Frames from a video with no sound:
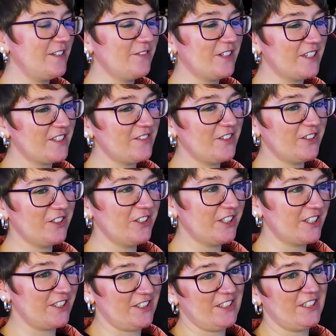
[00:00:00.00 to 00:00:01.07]
first of all, your
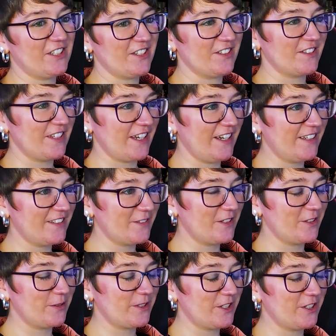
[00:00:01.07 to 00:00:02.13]
Crustaceans decks,
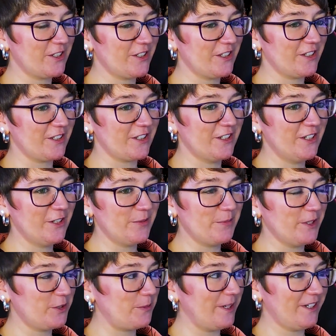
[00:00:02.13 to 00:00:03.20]
because we're sure they're
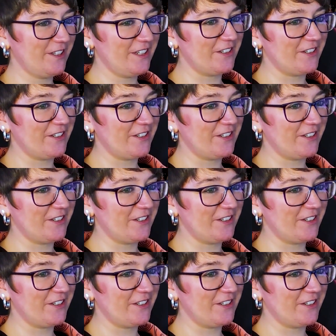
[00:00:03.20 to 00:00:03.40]
much better than